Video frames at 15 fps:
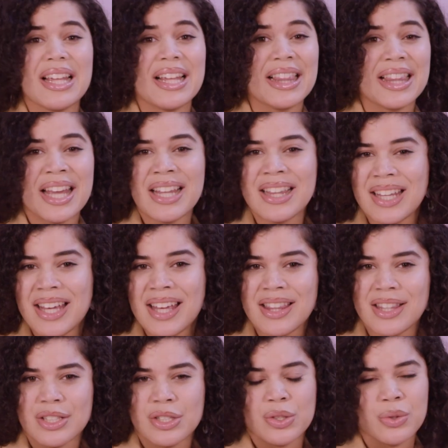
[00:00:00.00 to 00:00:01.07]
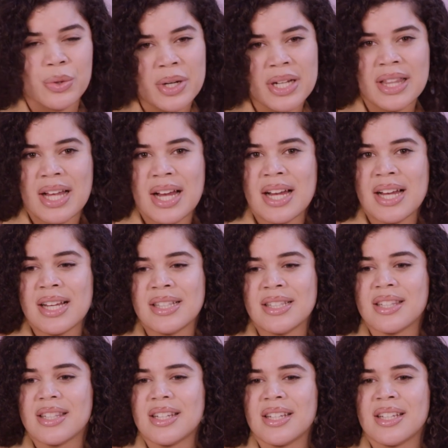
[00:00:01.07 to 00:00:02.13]
lately the
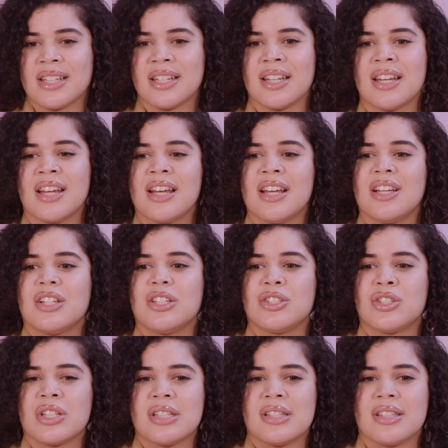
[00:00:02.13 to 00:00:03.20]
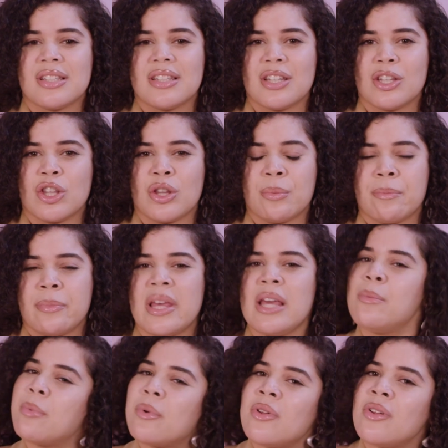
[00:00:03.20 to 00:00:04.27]
storylines and just the
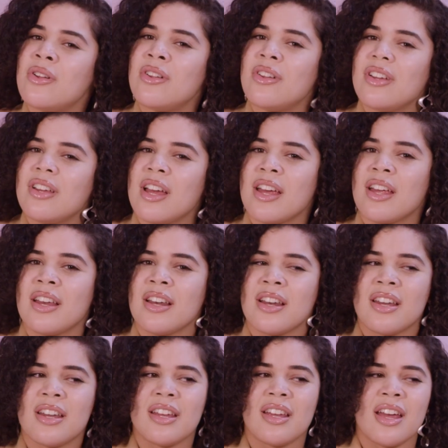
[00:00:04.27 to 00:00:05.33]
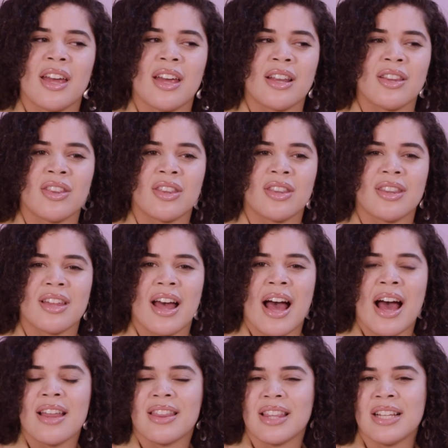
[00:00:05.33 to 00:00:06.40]
people and the
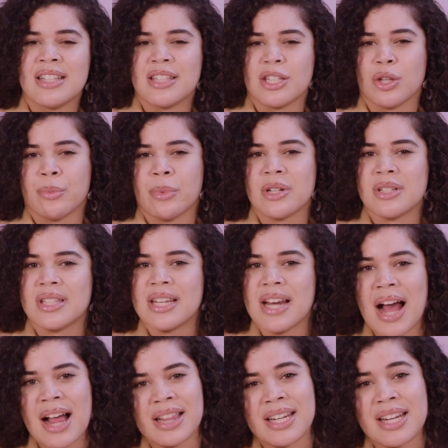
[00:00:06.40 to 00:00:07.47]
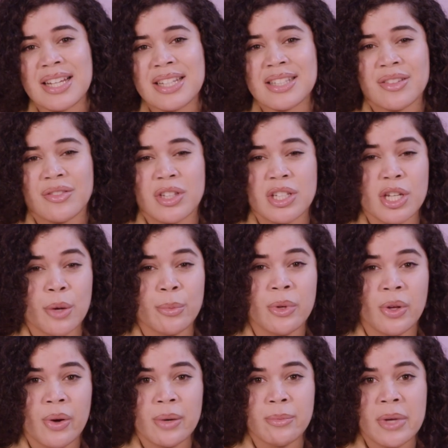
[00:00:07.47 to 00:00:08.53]
athletes and the personalities of the
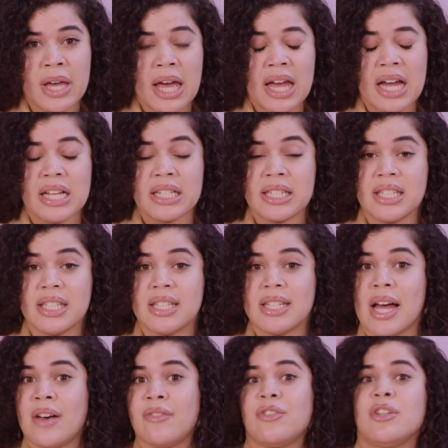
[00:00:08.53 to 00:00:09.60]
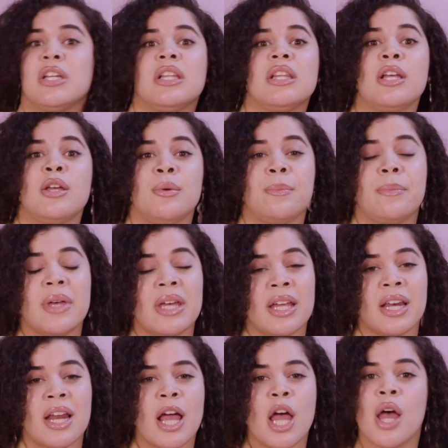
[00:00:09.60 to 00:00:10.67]
WNBA has definitely
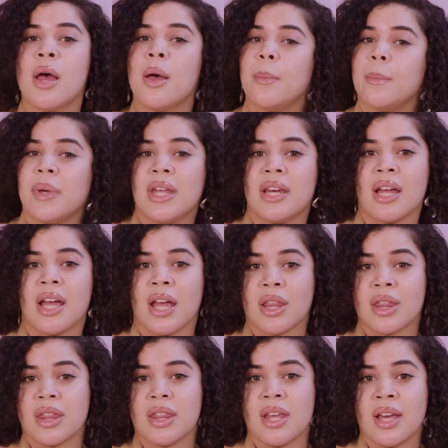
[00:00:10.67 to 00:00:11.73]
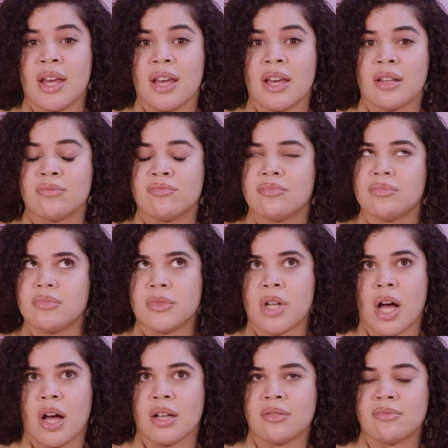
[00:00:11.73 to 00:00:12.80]
been beating the
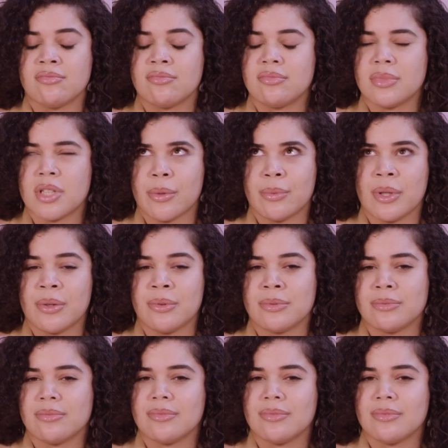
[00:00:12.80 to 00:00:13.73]
non-WNBA,